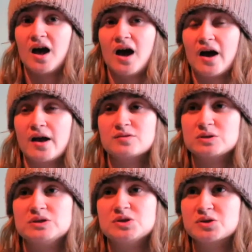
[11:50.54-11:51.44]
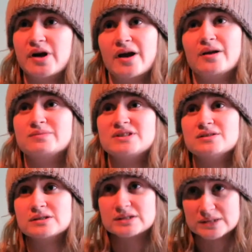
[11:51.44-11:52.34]
I absolutely adore it, and I'm
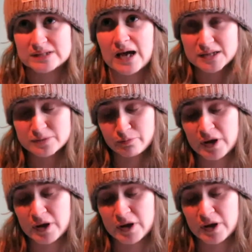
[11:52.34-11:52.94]
still sat